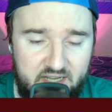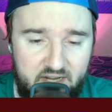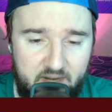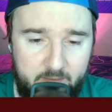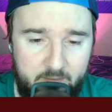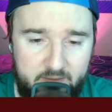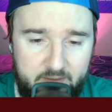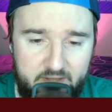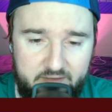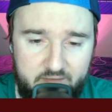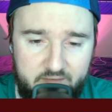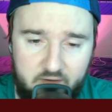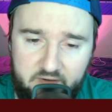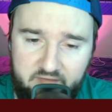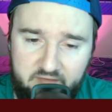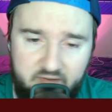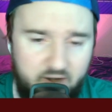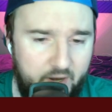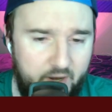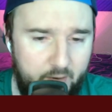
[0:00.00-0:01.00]
I mean, they've looked
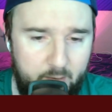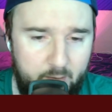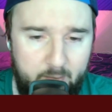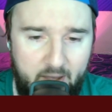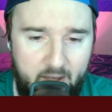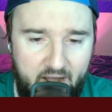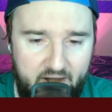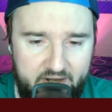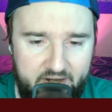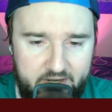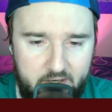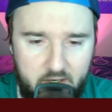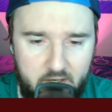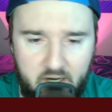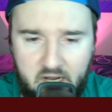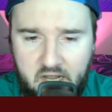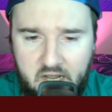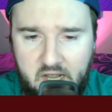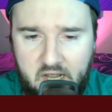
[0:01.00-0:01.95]
very bad here.